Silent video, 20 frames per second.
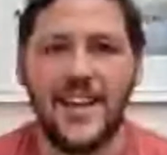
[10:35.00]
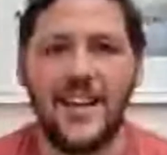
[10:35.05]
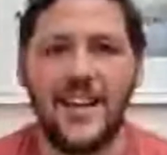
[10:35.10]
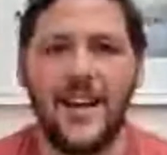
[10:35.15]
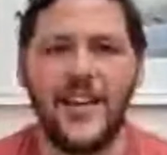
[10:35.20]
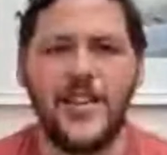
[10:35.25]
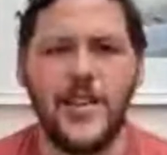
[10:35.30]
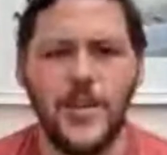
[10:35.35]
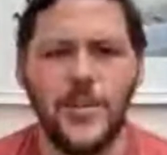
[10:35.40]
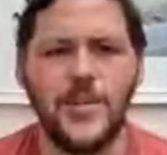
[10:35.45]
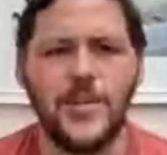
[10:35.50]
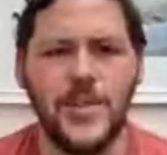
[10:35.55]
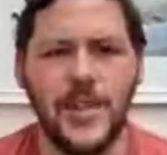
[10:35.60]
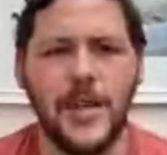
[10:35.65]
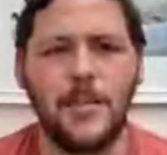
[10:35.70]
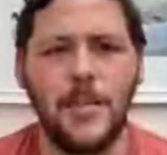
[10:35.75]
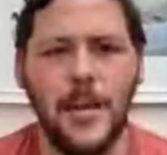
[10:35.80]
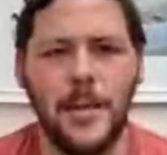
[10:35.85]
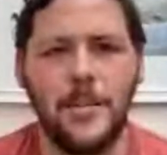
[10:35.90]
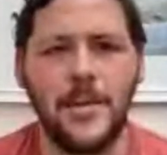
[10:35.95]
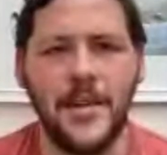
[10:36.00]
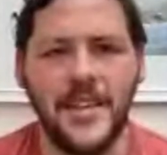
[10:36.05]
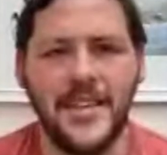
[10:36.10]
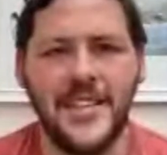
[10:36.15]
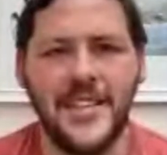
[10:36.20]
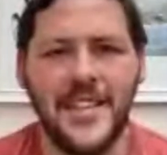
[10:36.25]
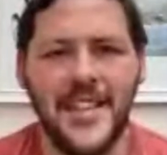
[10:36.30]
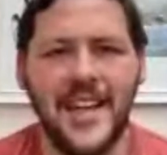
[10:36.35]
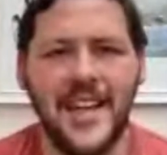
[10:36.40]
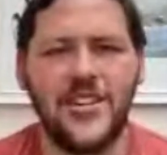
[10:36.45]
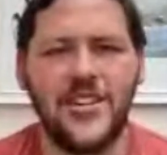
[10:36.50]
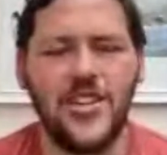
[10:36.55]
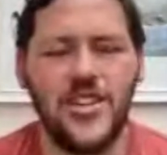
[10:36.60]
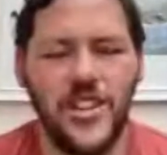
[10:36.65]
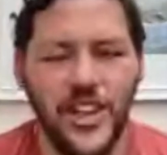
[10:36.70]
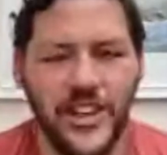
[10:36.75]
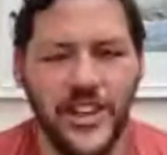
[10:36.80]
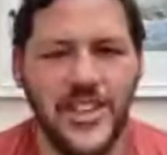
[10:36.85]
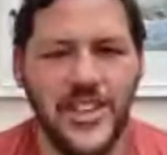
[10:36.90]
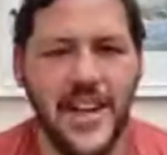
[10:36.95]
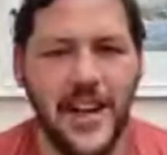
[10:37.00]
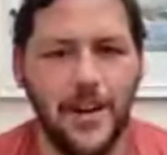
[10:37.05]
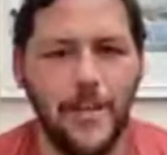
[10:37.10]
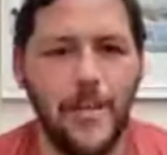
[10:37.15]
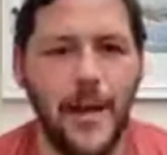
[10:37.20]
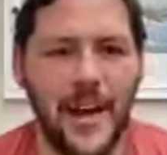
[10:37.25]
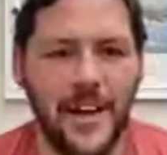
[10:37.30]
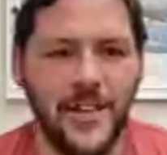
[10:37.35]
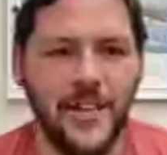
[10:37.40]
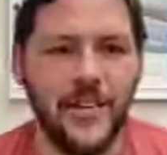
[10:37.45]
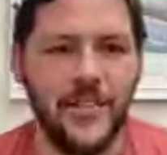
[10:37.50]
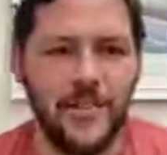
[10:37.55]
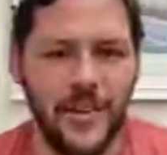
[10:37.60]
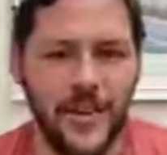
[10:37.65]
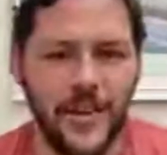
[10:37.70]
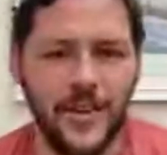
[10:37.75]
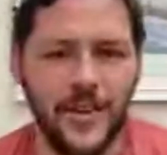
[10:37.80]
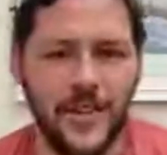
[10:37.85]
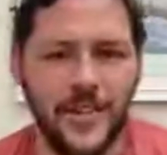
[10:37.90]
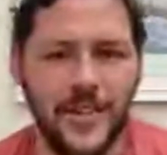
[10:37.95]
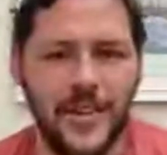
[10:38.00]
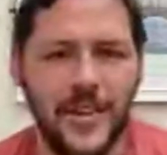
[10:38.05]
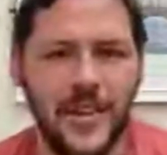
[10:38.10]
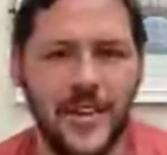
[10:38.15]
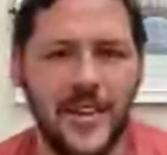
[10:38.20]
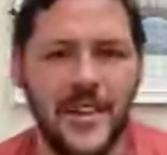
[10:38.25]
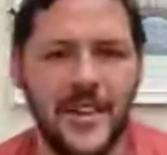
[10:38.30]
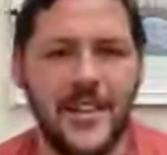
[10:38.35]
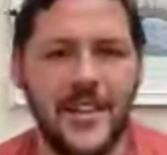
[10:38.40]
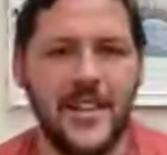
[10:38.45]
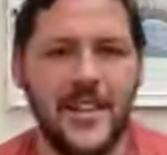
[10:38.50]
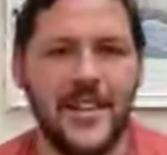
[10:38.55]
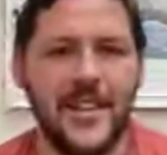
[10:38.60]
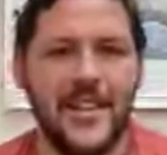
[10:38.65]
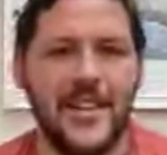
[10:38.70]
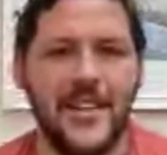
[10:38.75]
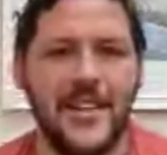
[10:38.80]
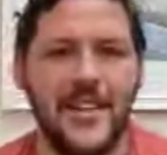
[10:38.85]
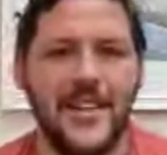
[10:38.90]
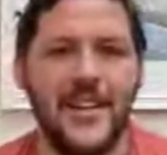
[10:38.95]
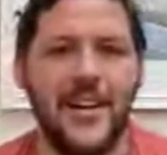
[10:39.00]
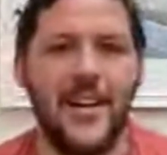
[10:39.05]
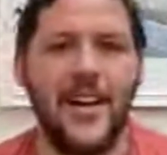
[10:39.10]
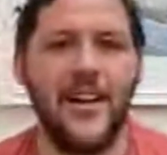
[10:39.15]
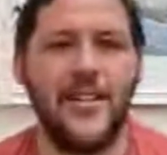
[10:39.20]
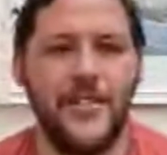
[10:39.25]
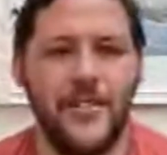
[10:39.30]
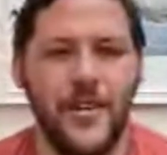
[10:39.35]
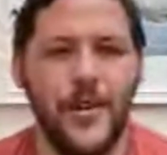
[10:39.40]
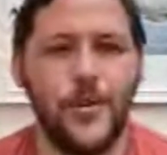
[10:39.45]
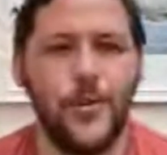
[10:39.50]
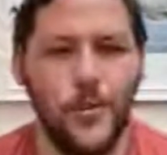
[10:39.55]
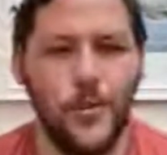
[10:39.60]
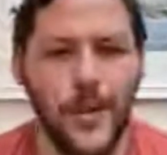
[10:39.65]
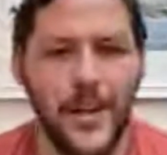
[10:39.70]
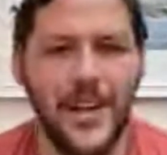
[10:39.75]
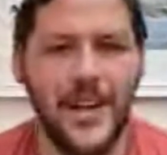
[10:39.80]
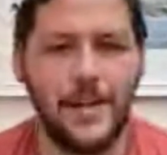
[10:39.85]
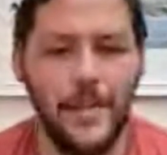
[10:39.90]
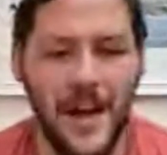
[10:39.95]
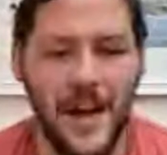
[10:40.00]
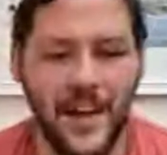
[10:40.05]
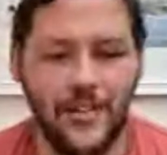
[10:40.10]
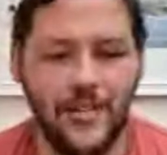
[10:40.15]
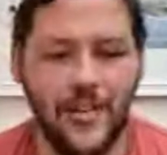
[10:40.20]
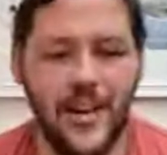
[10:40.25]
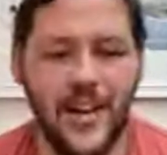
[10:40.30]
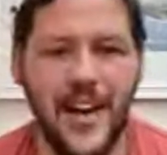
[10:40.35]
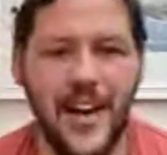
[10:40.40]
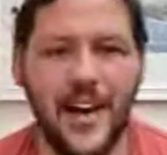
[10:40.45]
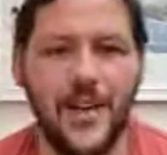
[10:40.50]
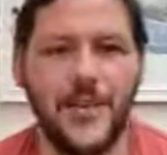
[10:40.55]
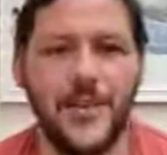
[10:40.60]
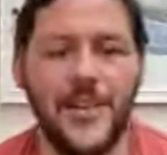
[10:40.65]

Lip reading: I don't think people understand just how bad I feel. I feel really bad right now.